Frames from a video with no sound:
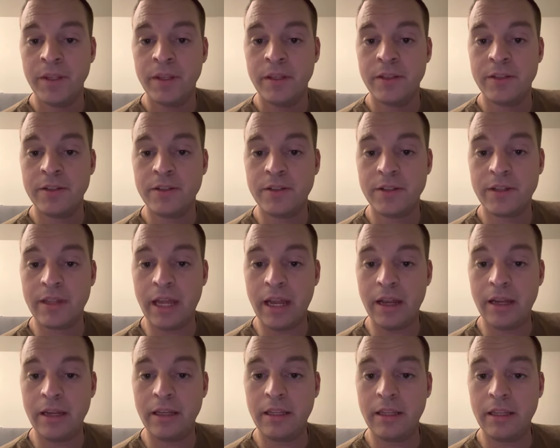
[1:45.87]
so
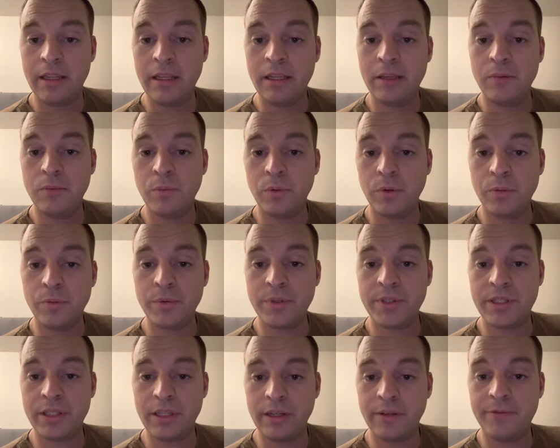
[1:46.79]
that he will
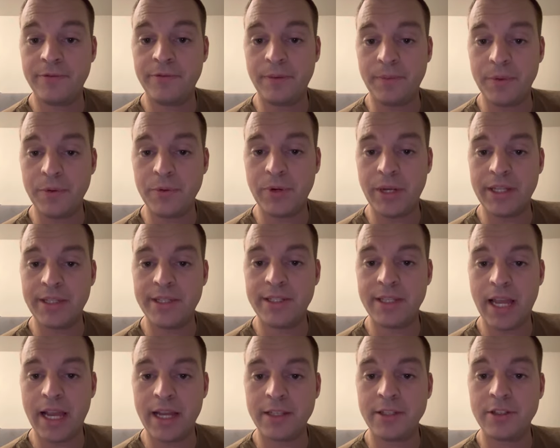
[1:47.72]
receive from the Red
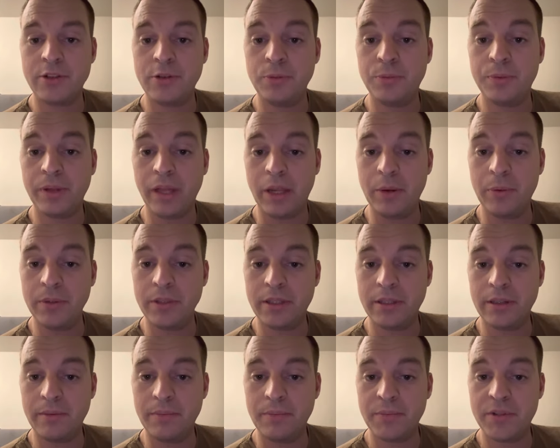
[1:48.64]
Sox to play with
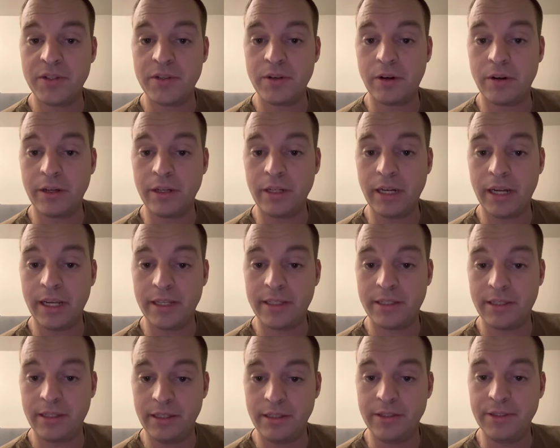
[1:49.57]
them starting
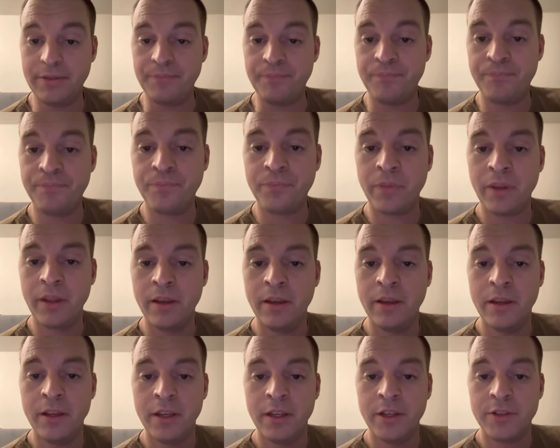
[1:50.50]
next season.
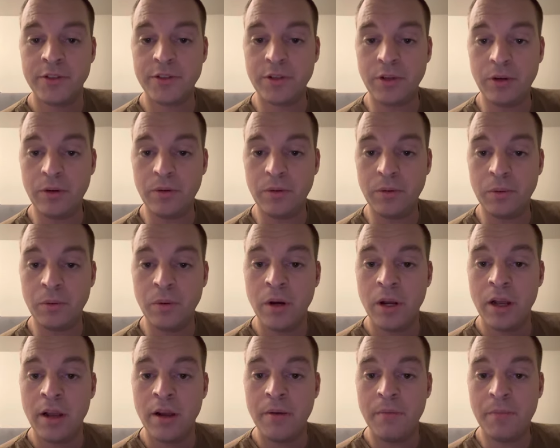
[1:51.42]
So
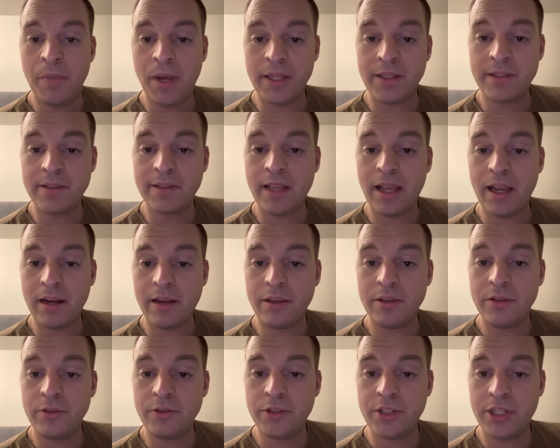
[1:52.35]
Masataka
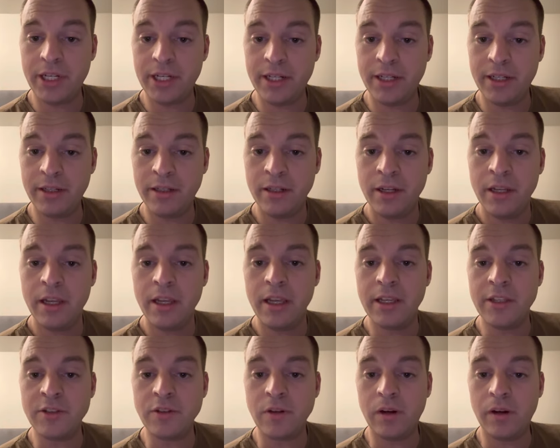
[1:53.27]
Yoshida
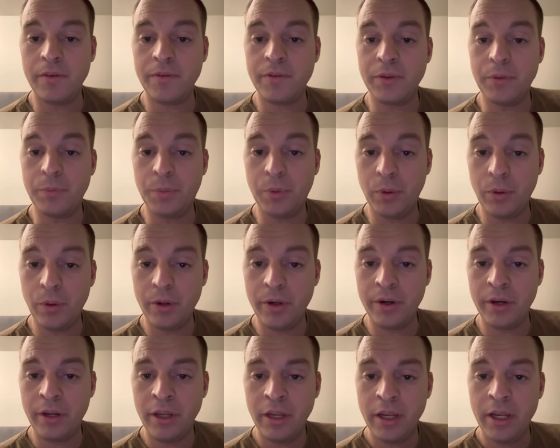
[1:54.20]
is off the
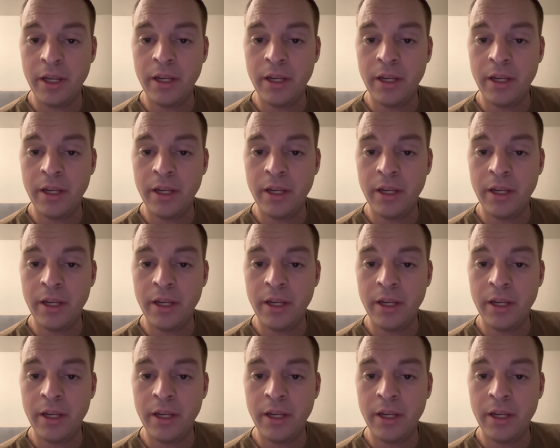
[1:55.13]
board.